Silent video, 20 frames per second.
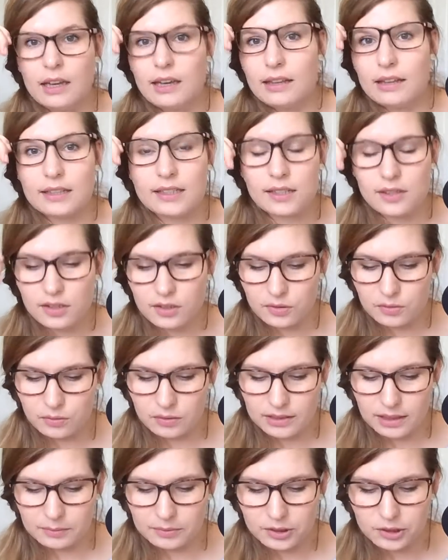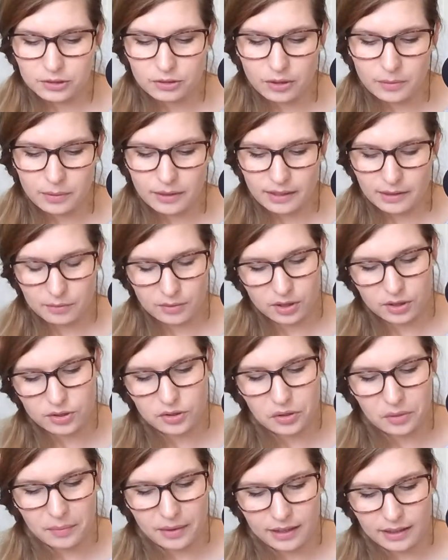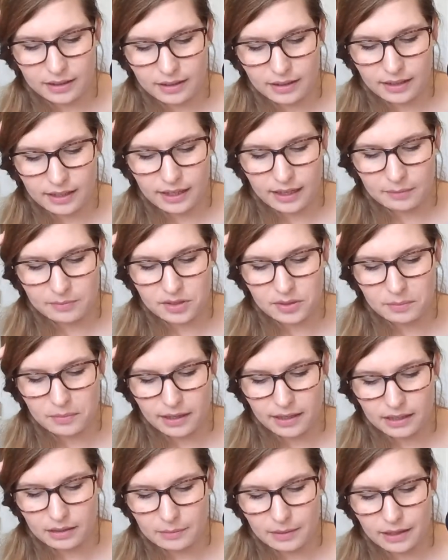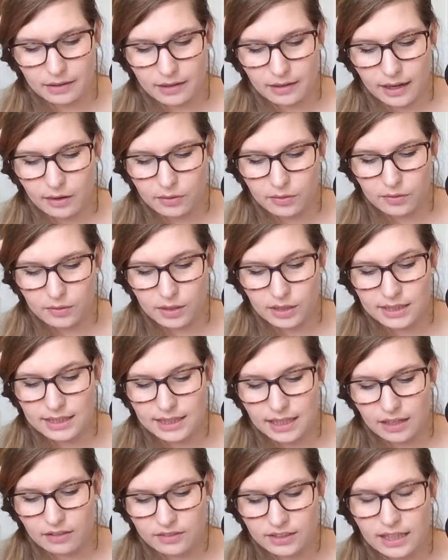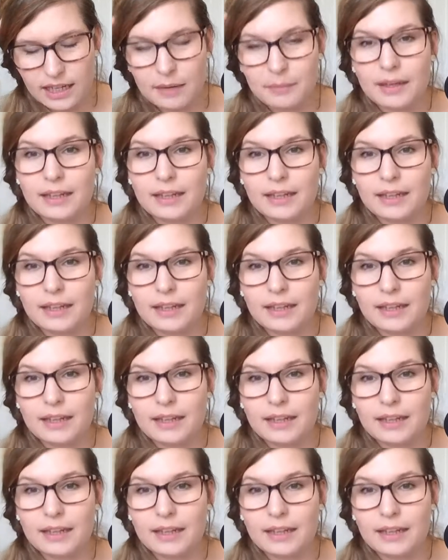There's other tools, I'm sure, but they were the two main that came to mind about how you can save time.